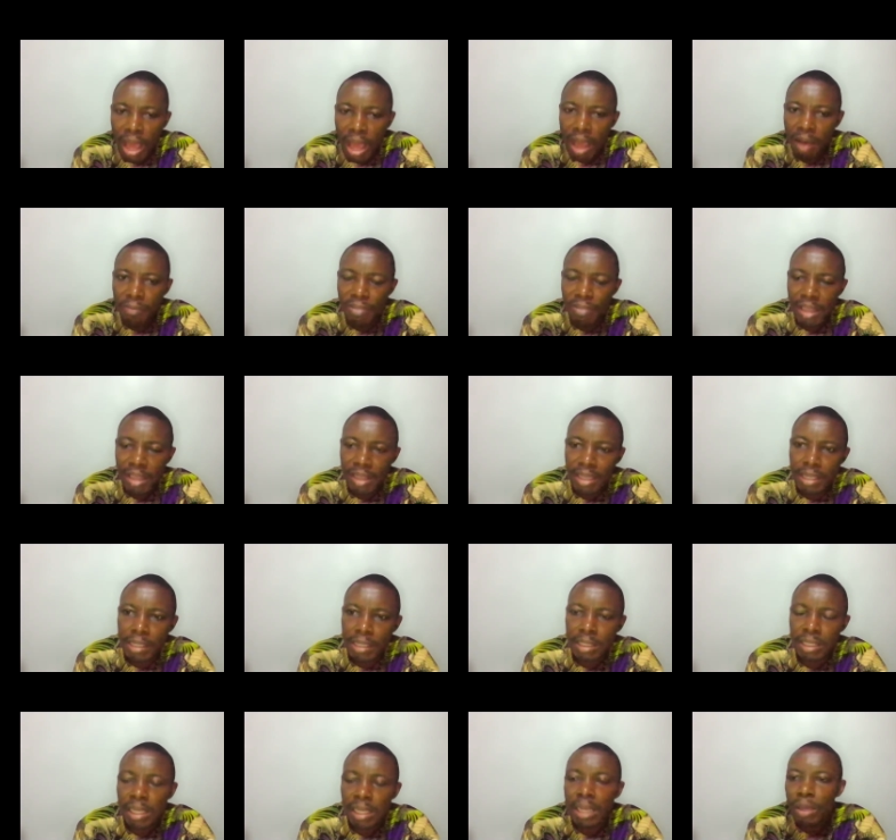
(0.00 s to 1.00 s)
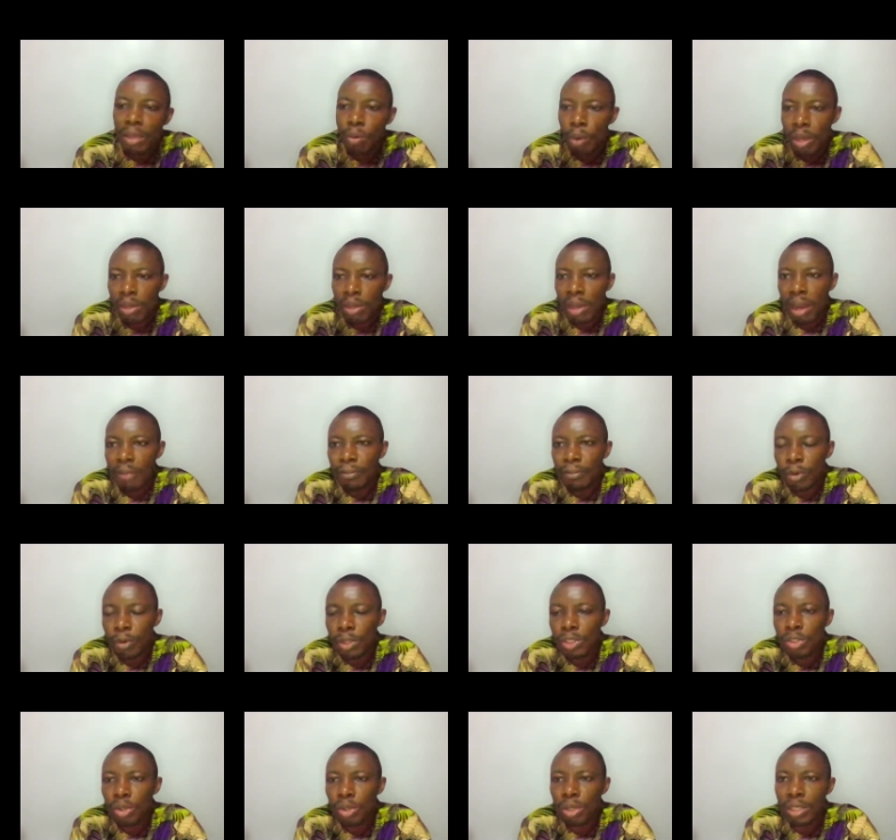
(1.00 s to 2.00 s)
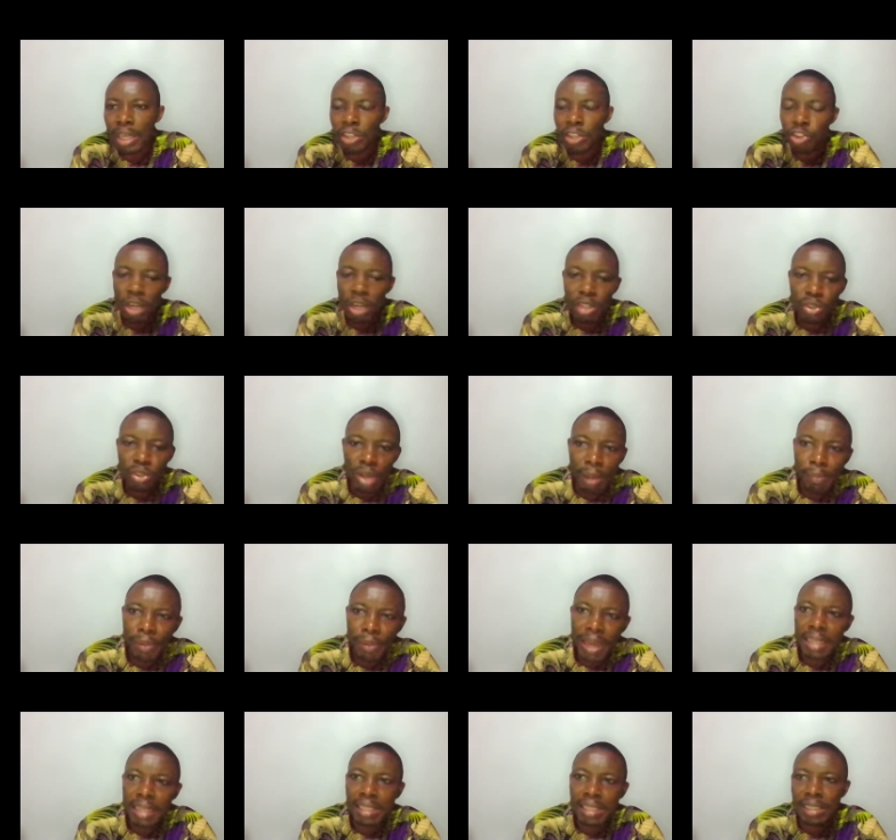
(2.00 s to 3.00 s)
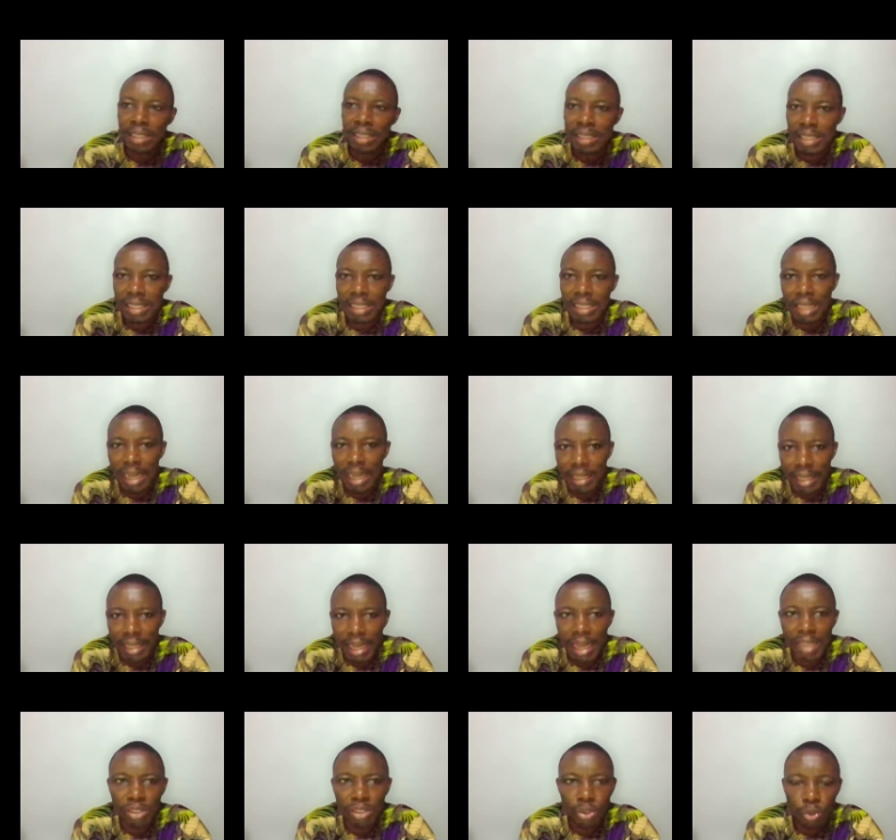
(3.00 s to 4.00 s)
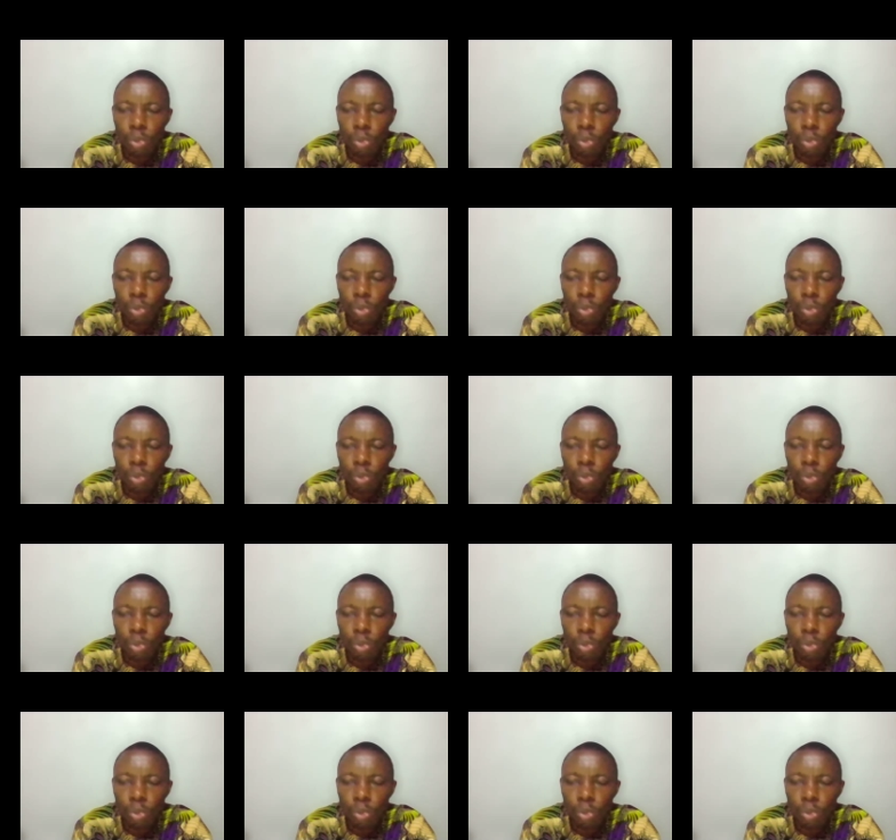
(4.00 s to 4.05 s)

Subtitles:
After this, when you have questions, I try to apply this and that,